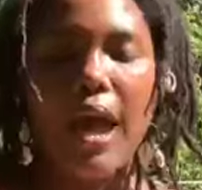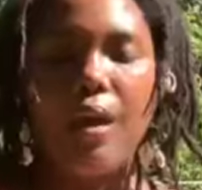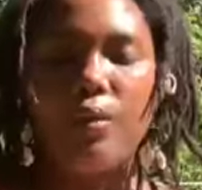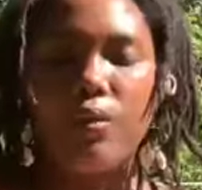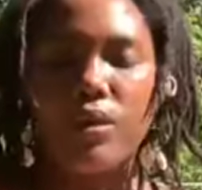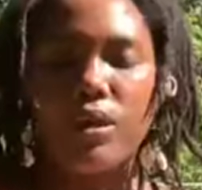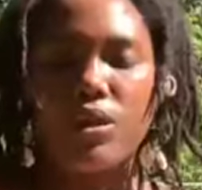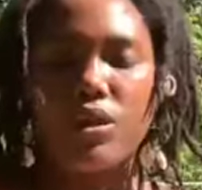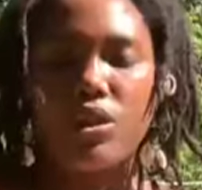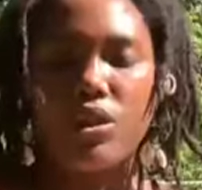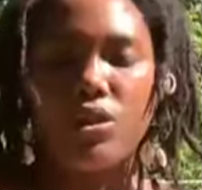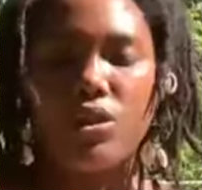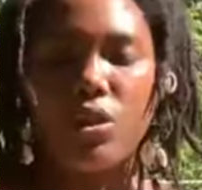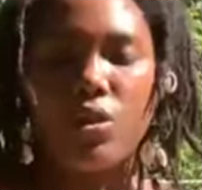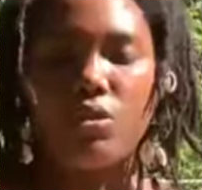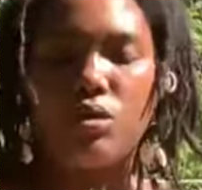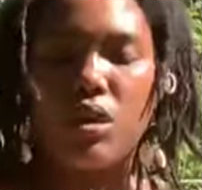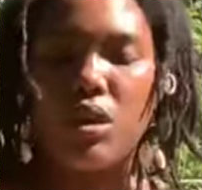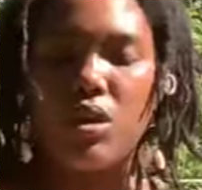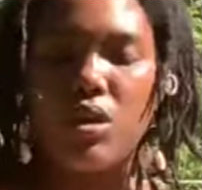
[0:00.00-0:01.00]
I wanted to
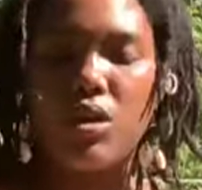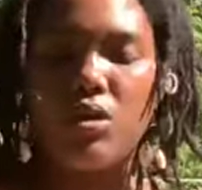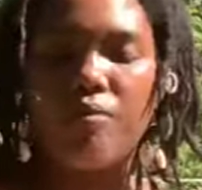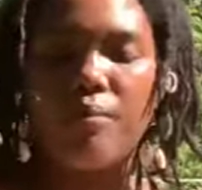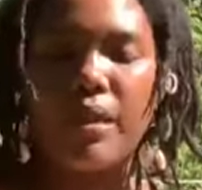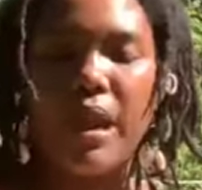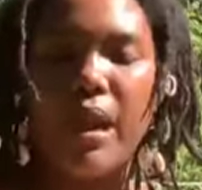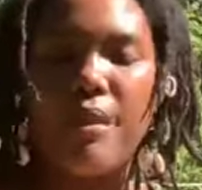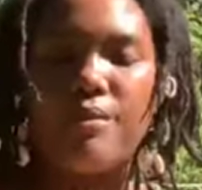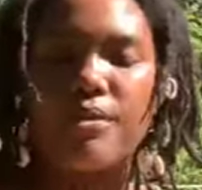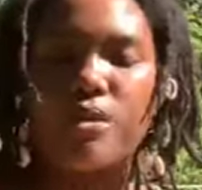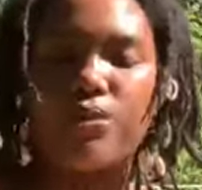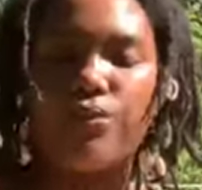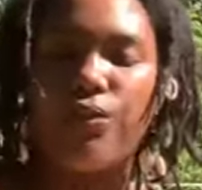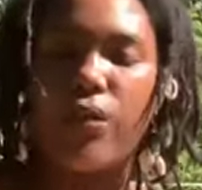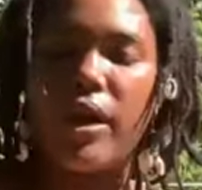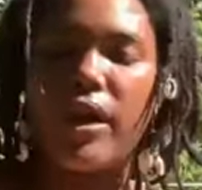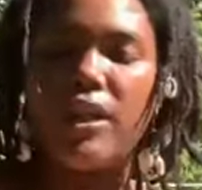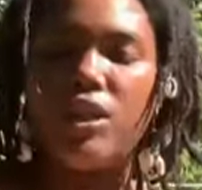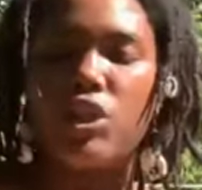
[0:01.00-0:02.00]
know love, but I was
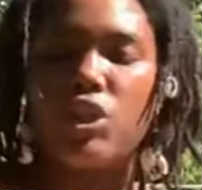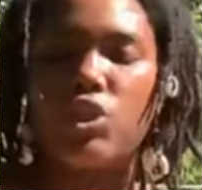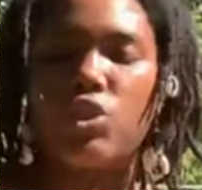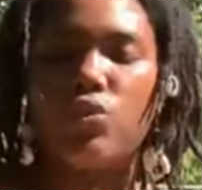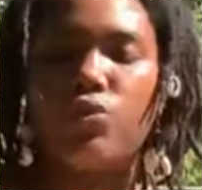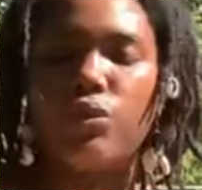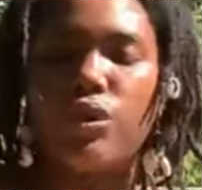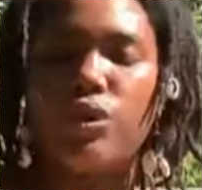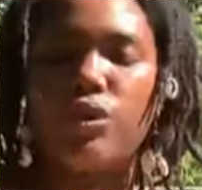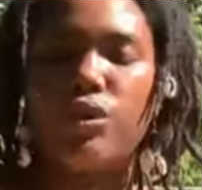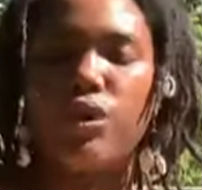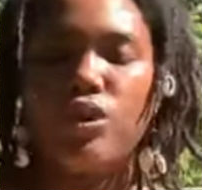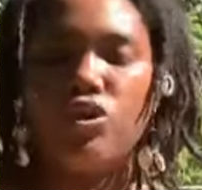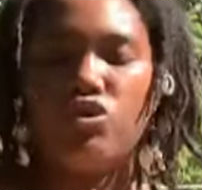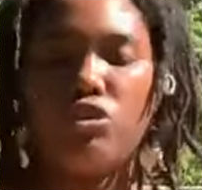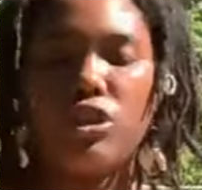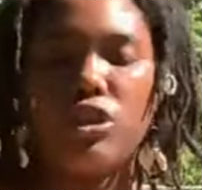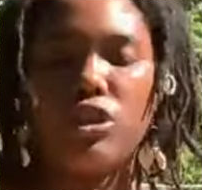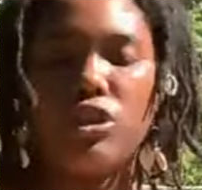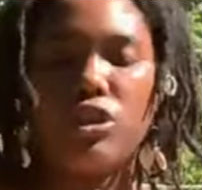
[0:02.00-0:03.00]
afraid to surrender and
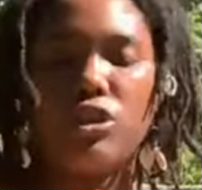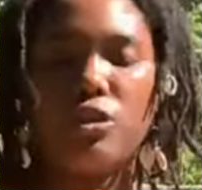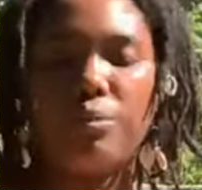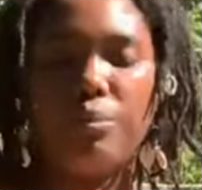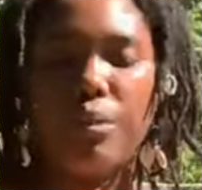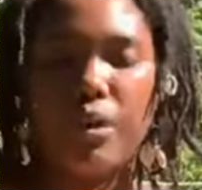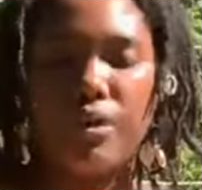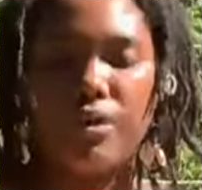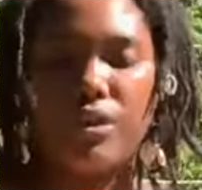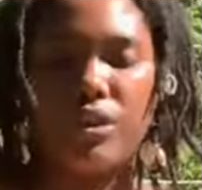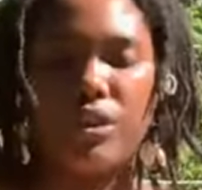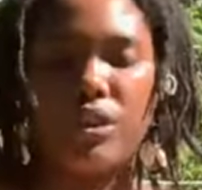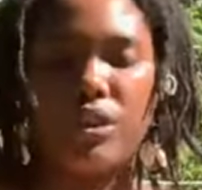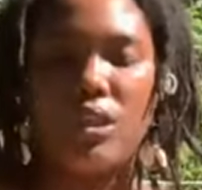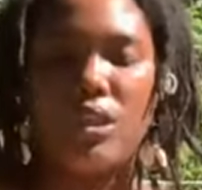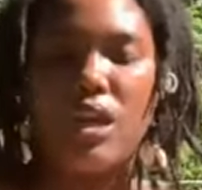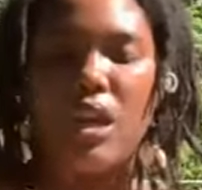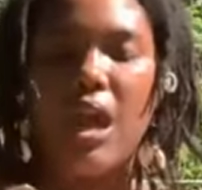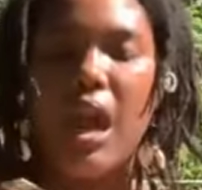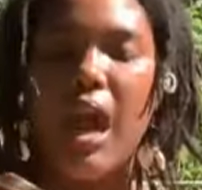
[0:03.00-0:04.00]
trust another
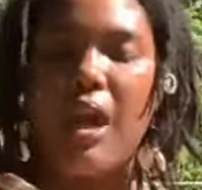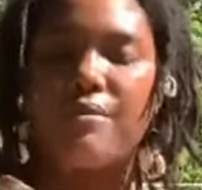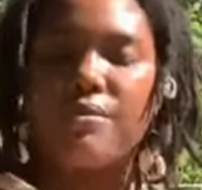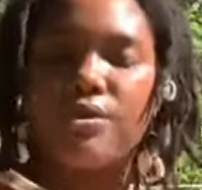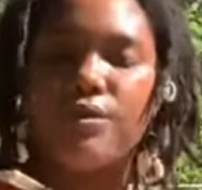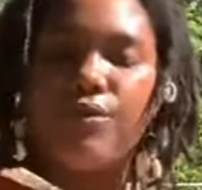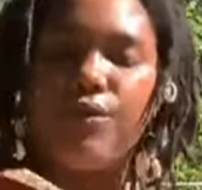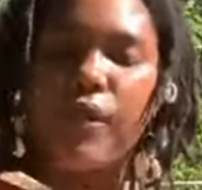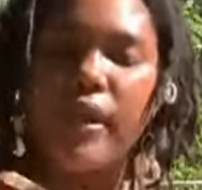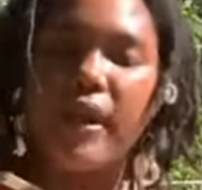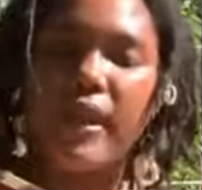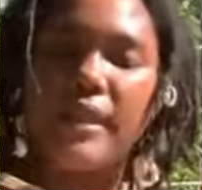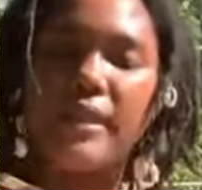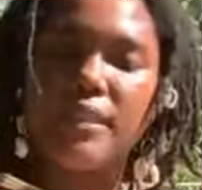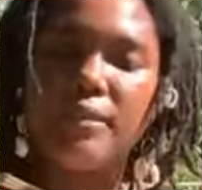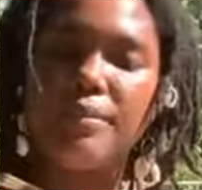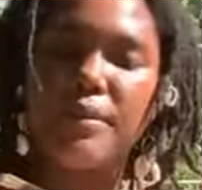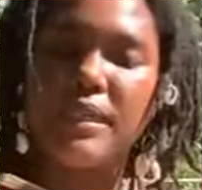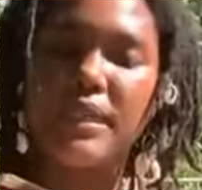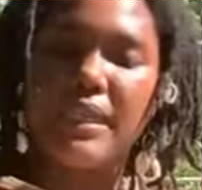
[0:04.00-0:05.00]
person. I was afraid
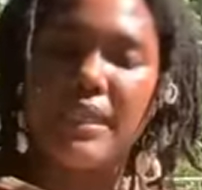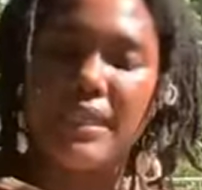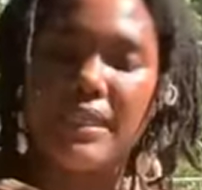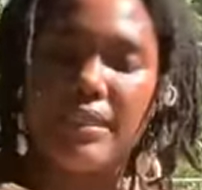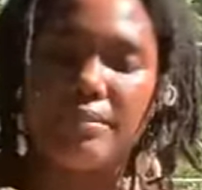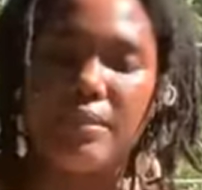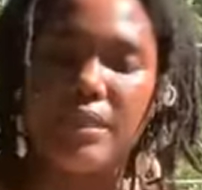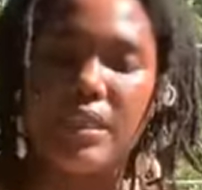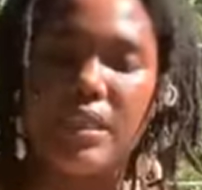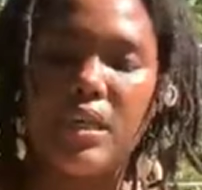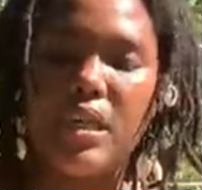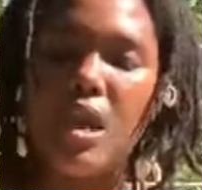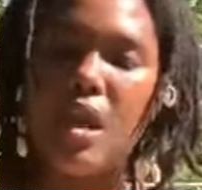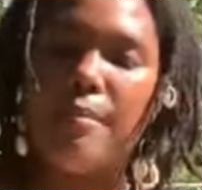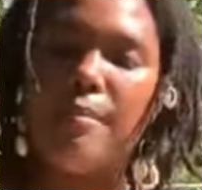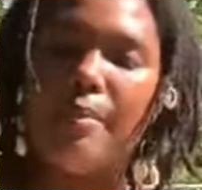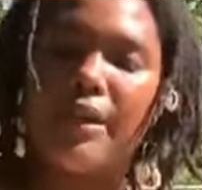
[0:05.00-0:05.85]
to be intimate.